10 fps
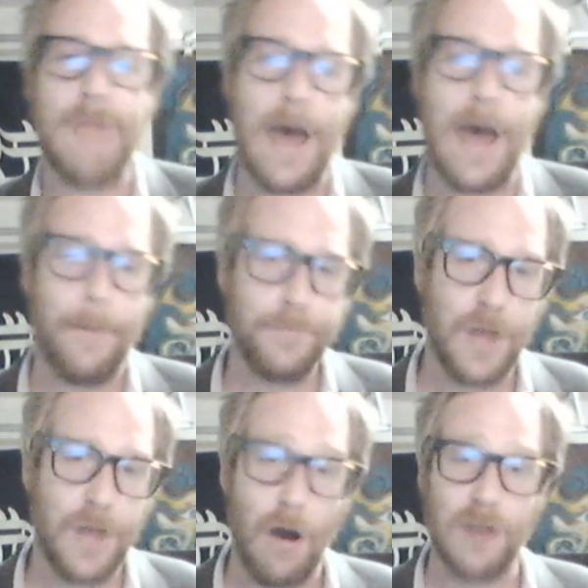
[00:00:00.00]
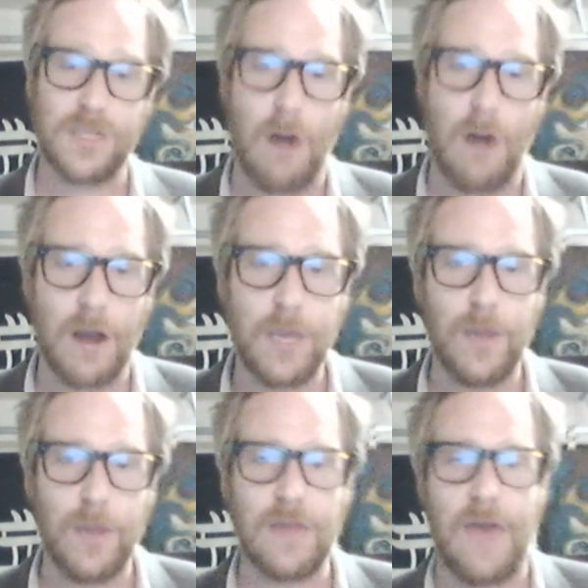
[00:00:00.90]
Now, they're also
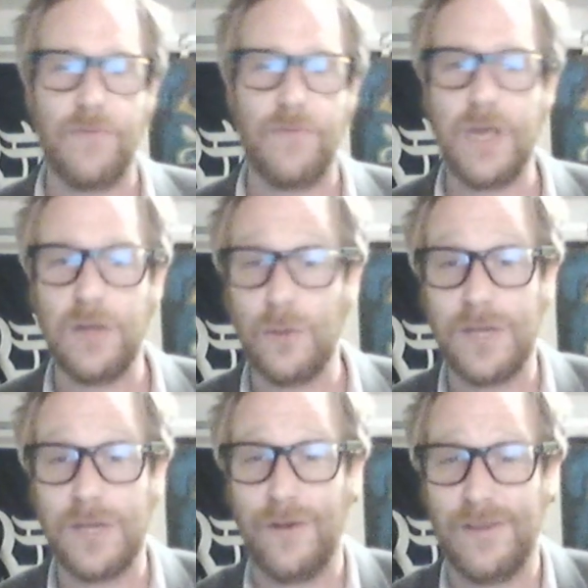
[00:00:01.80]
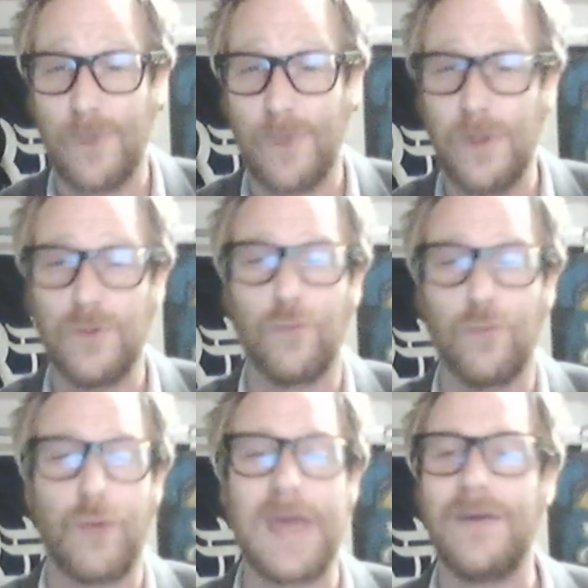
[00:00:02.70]
arguing that the New Deal is going to
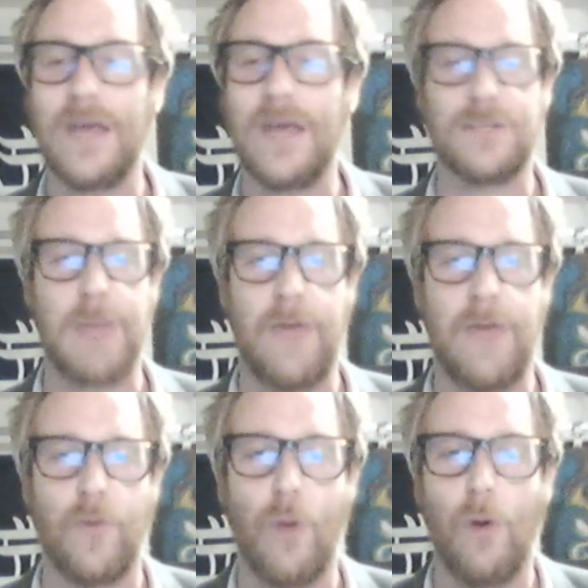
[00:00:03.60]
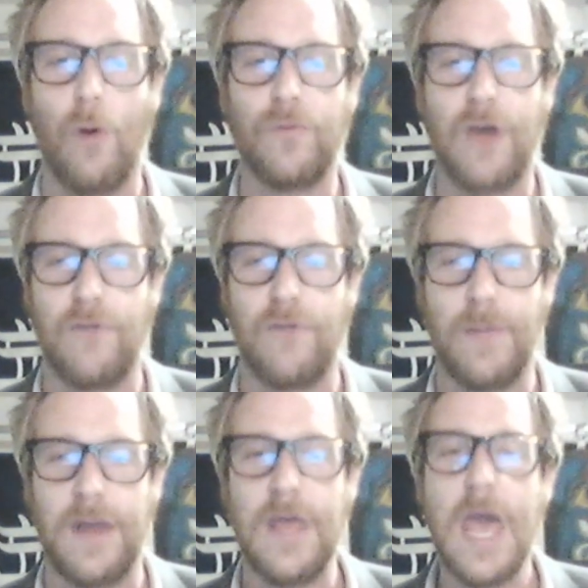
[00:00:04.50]
greatly expand the role of
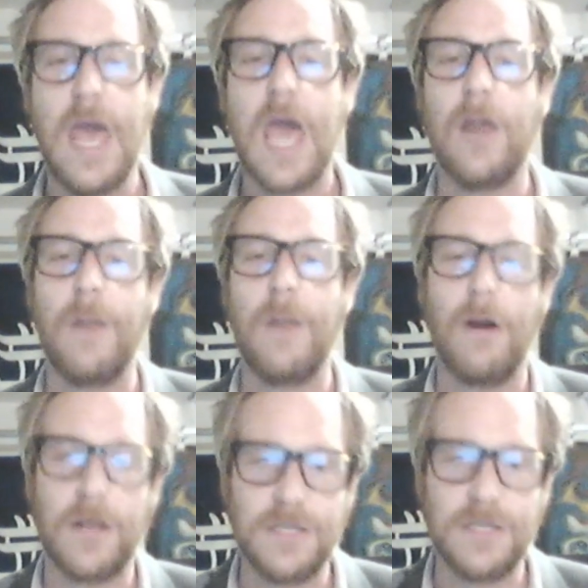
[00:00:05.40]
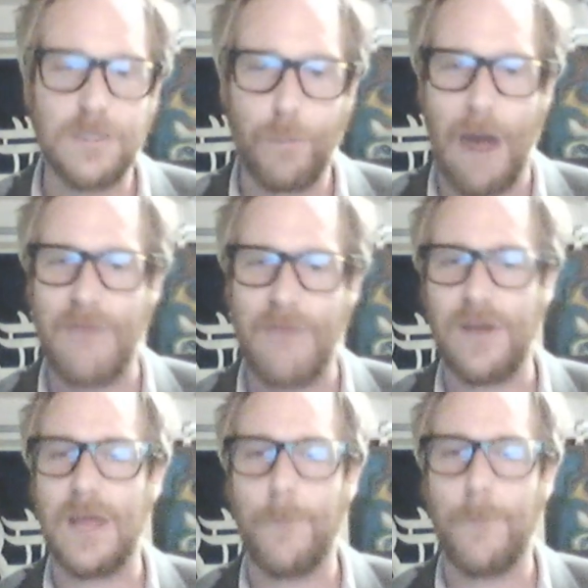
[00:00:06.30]
government in Americans'
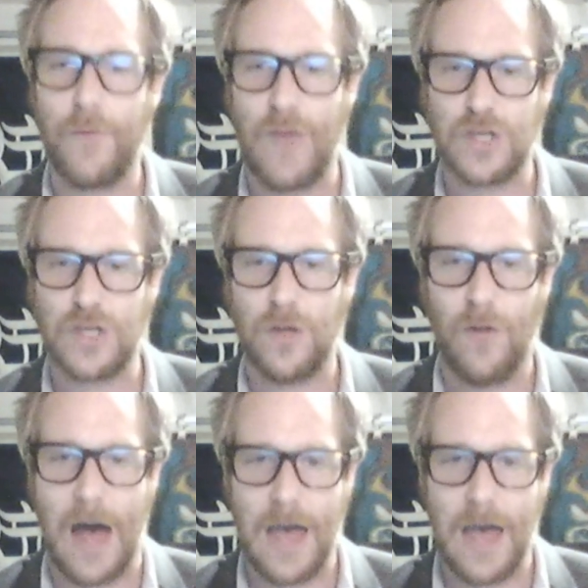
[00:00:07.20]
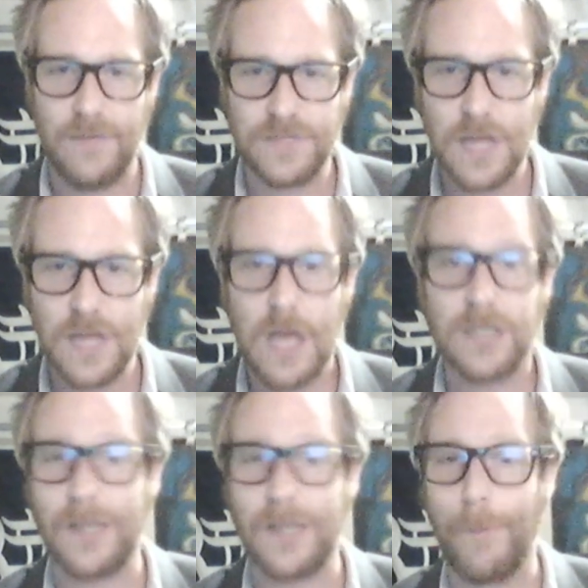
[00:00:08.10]
private and professional lives,
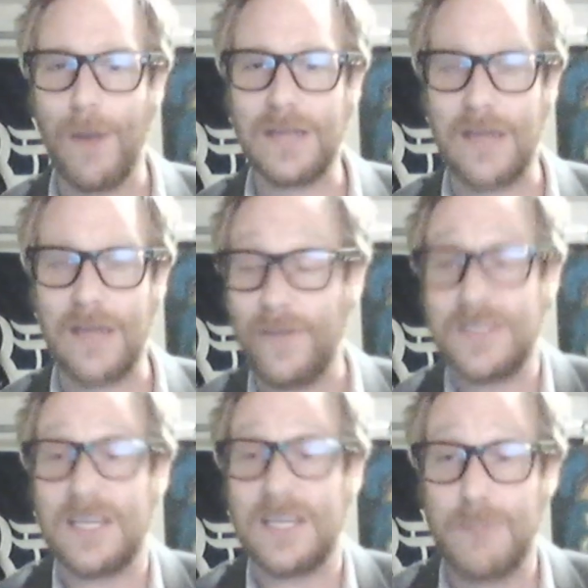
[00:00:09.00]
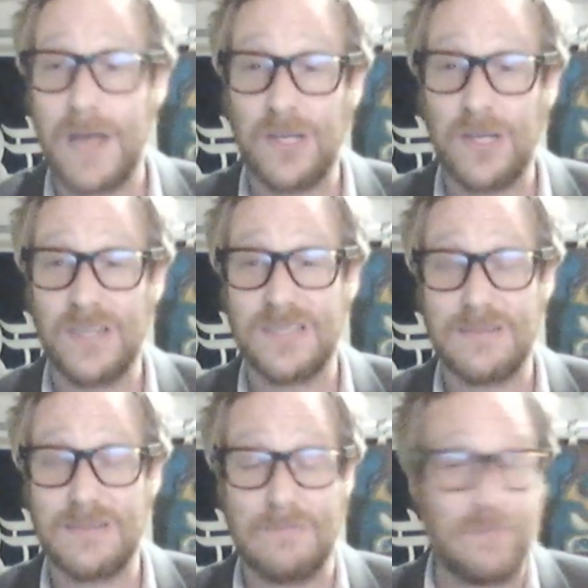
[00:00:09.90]
to the point that this expansion
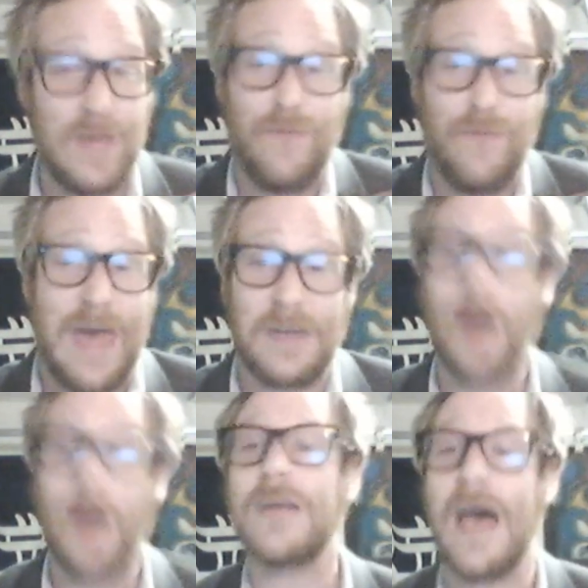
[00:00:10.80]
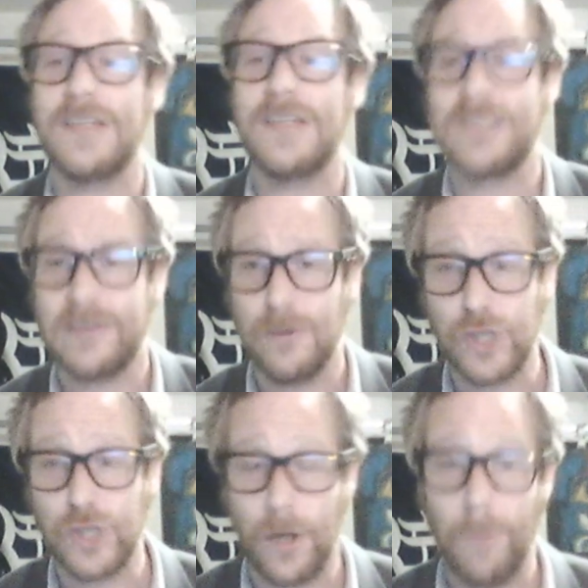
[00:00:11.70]
is in fact,
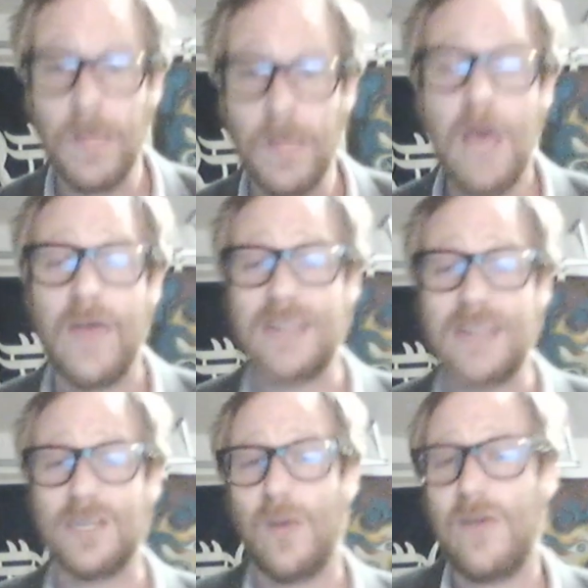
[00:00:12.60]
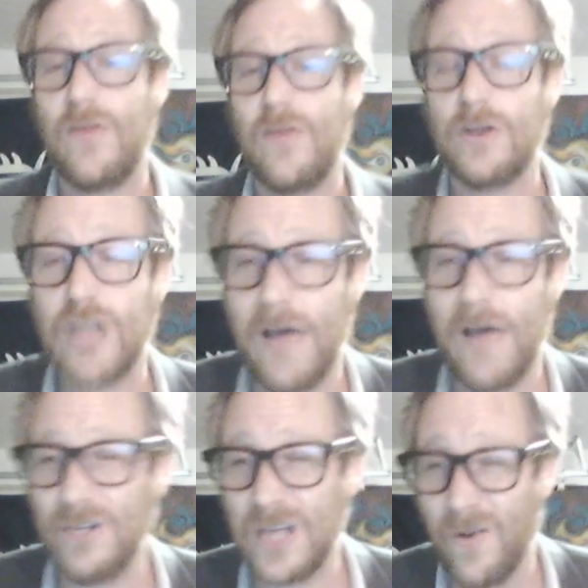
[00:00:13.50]
unconstitutional. That's the way that they're
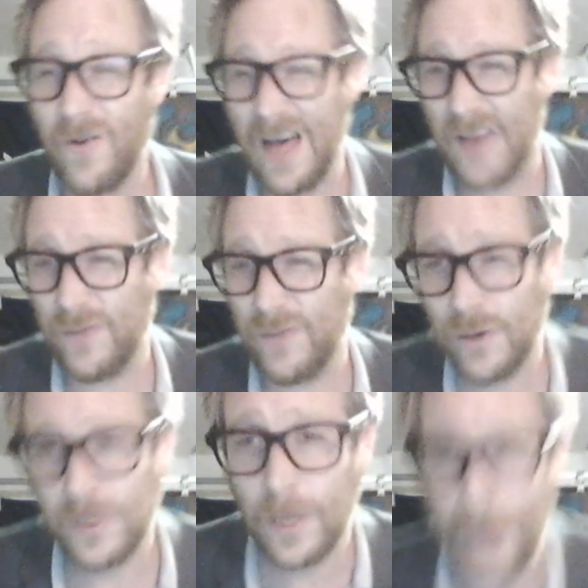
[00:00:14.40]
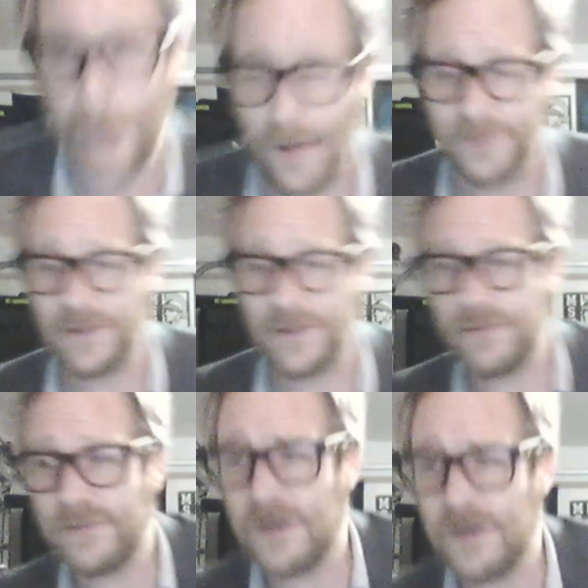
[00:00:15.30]
challenging a lot of the New Deal
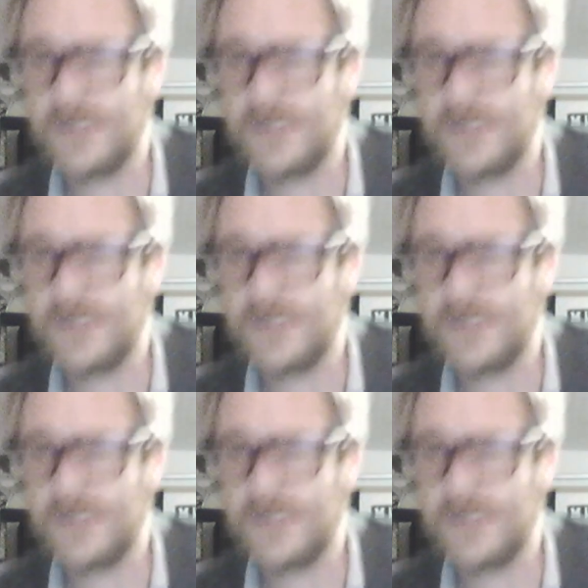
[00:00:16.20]
policies, is they're